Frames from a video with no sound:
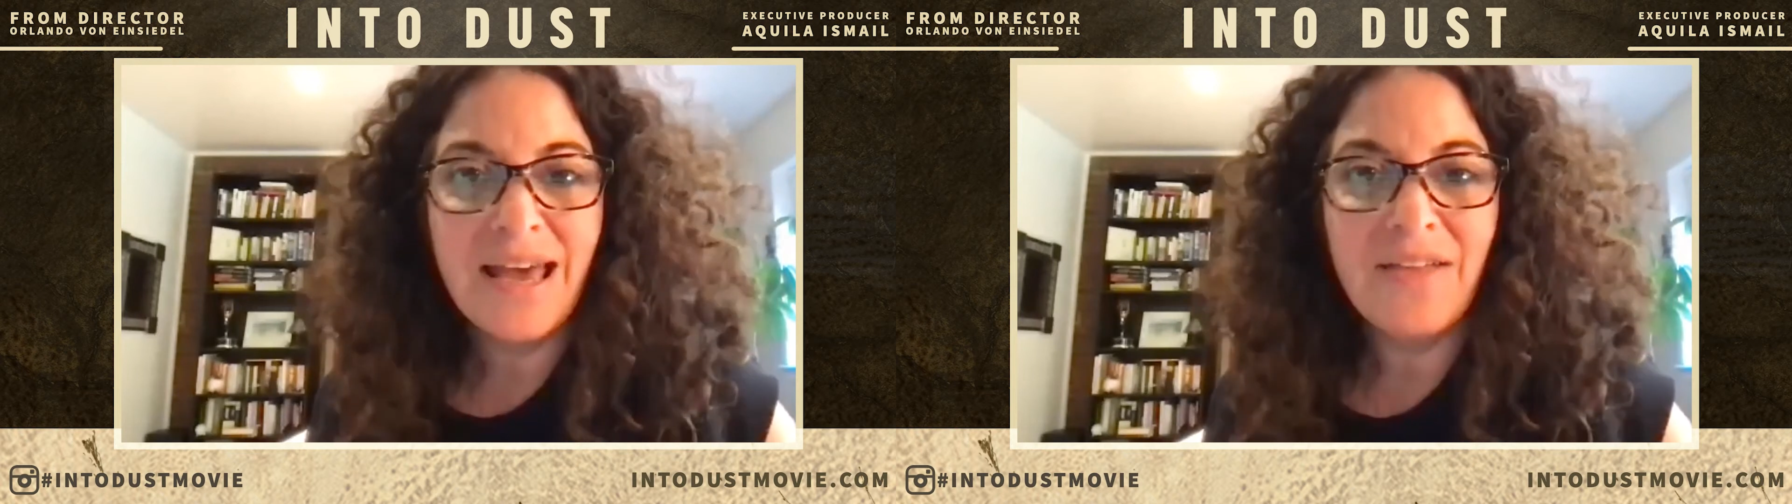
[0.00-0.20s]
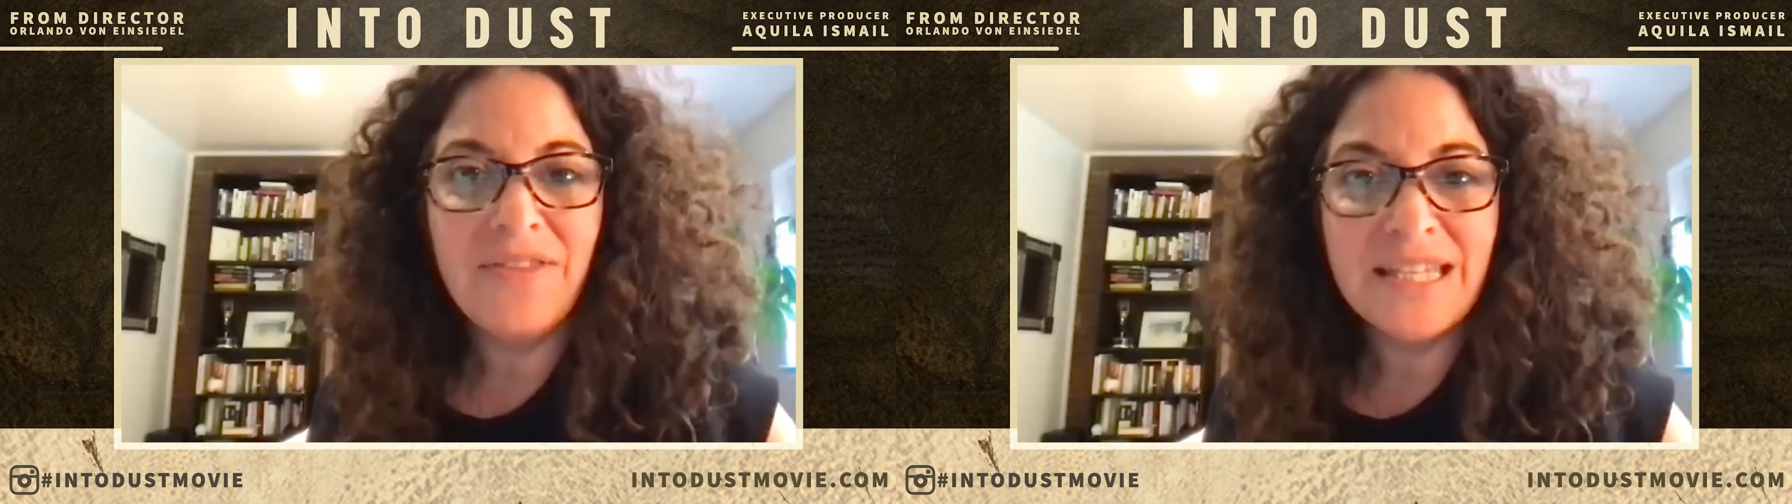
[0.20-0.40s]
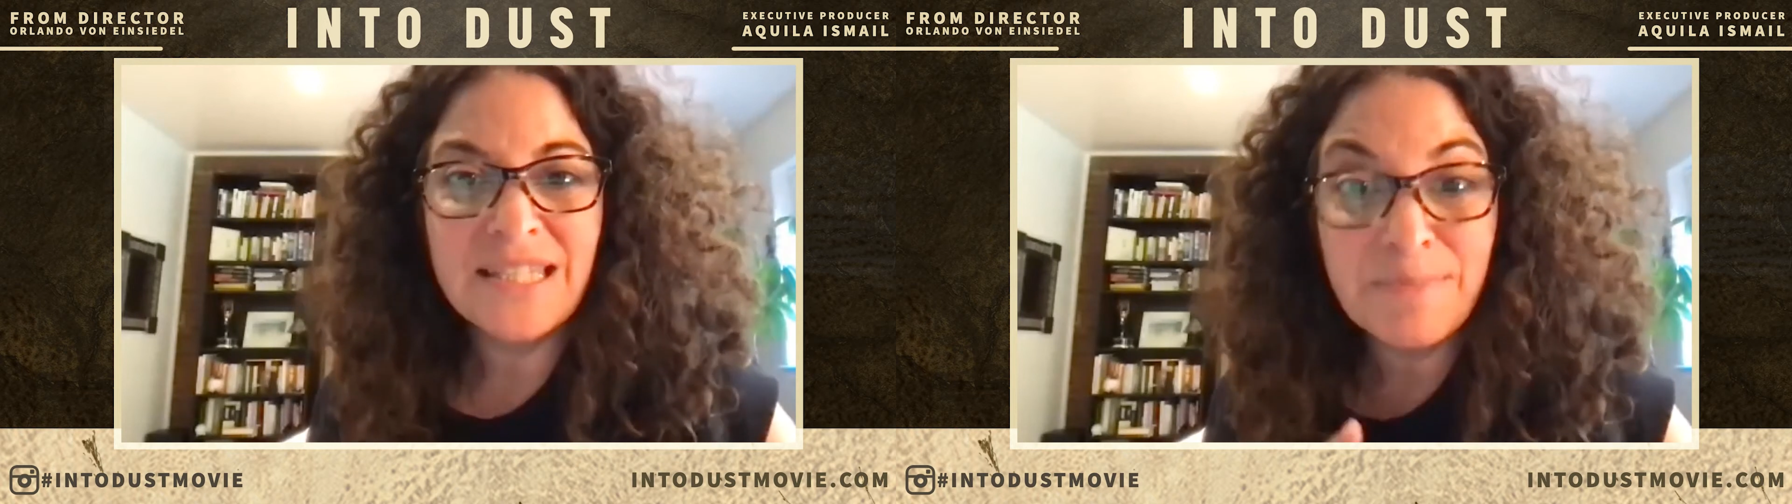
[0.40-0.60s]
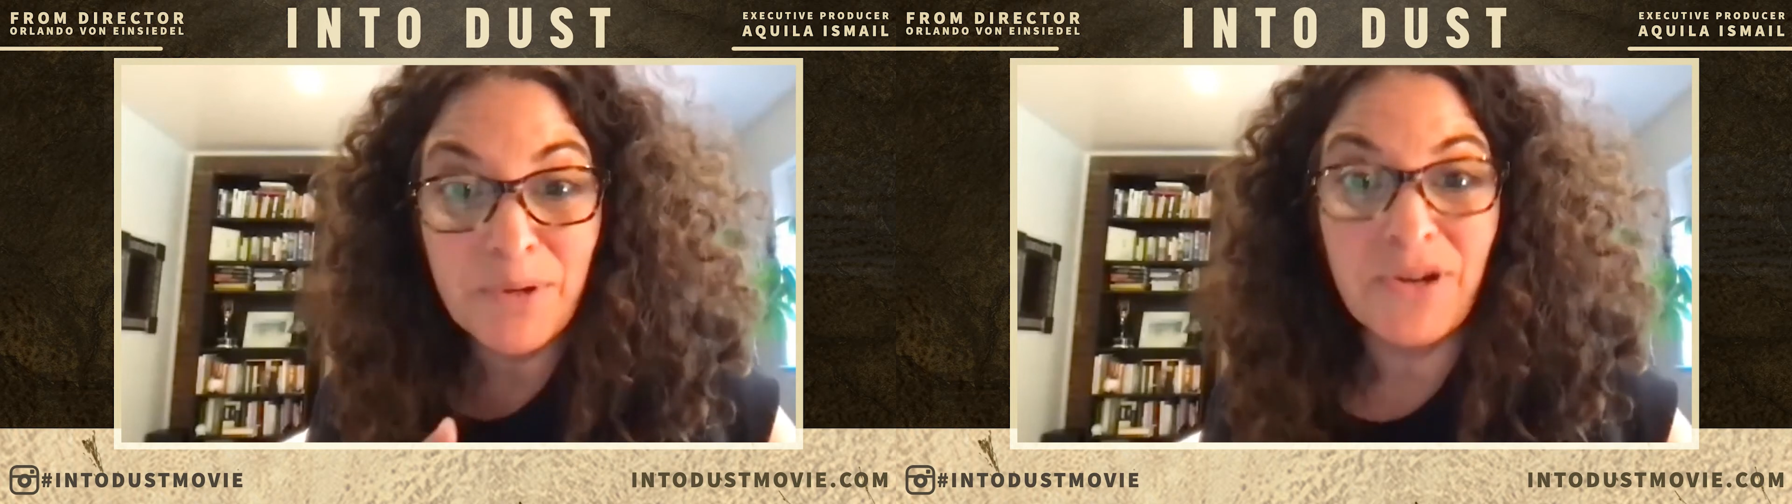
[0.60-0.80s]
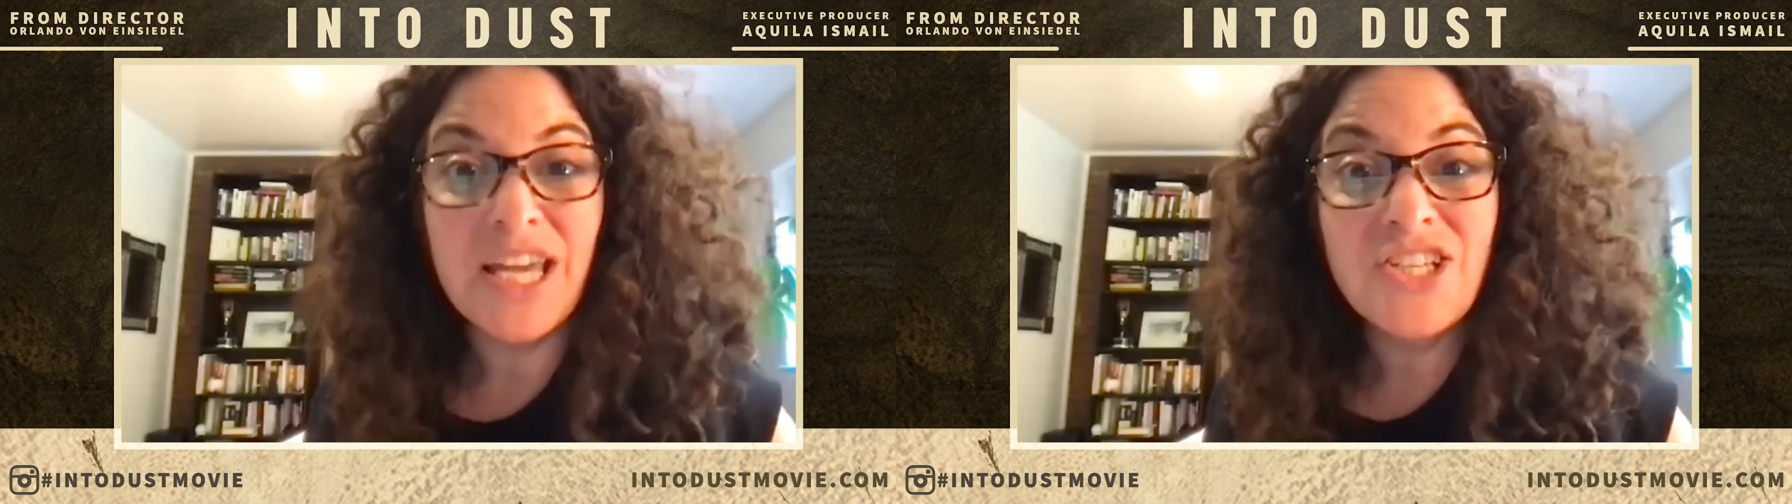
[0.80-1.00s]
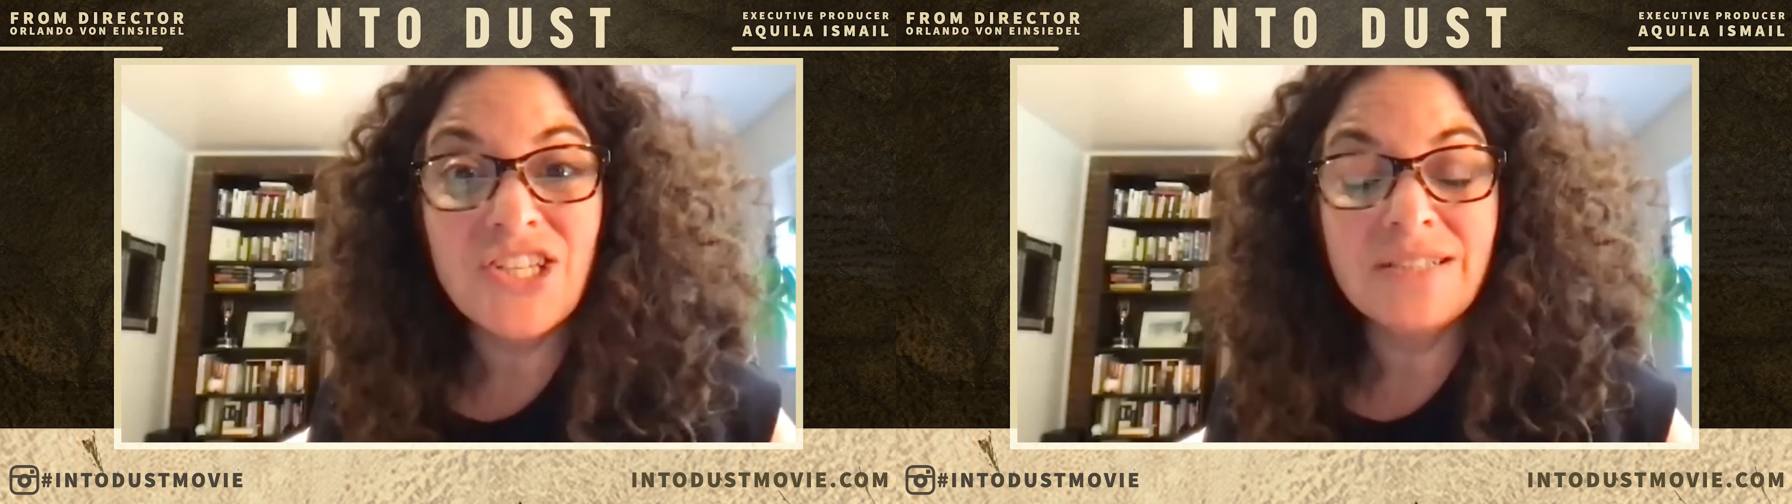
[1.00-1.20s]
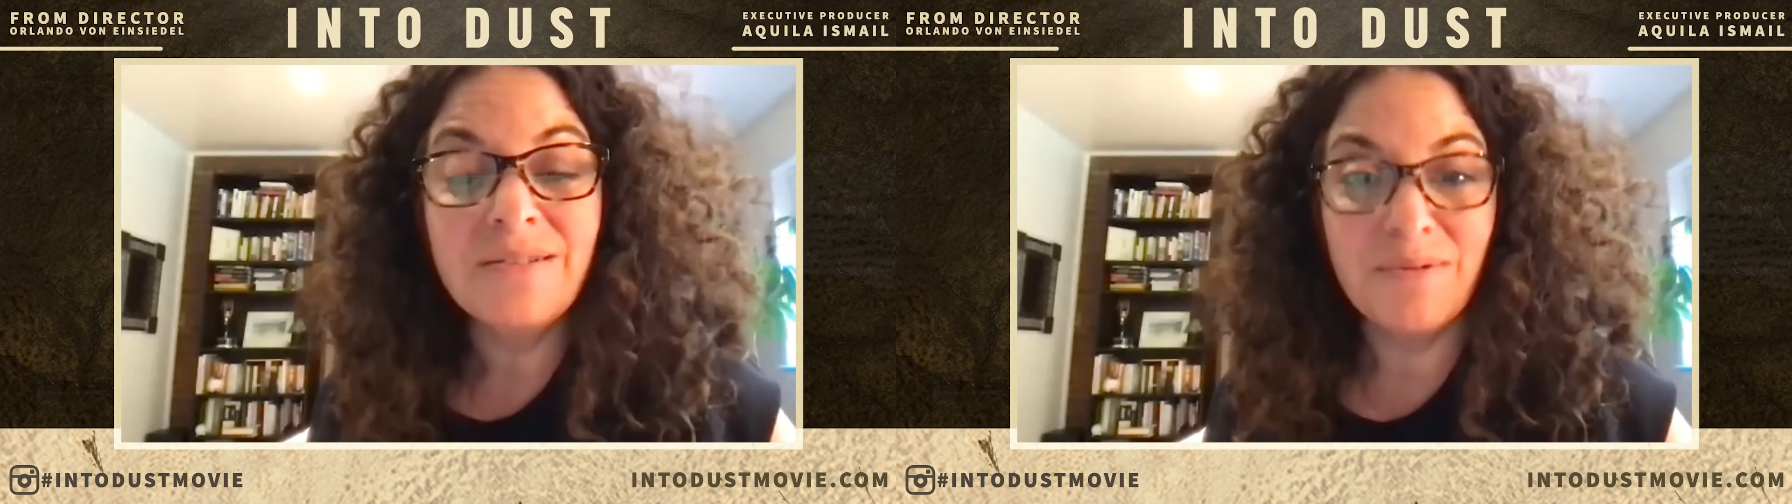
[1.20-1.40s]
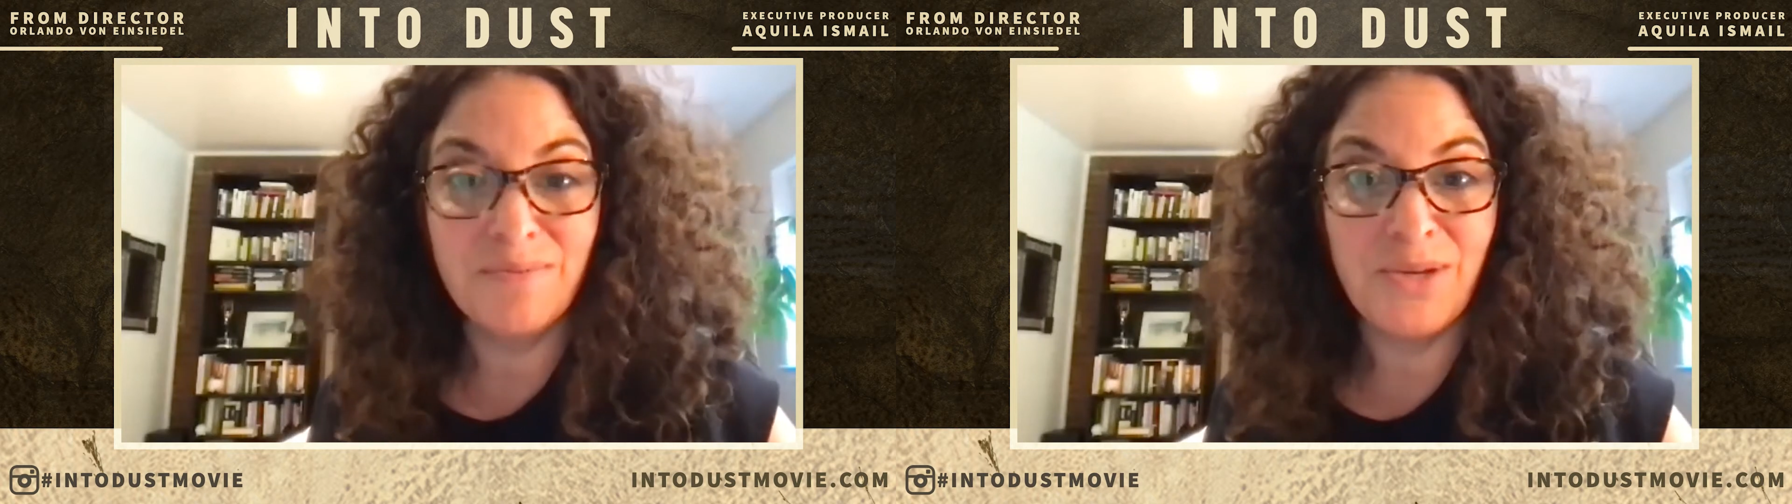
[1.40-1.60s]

and the inspiration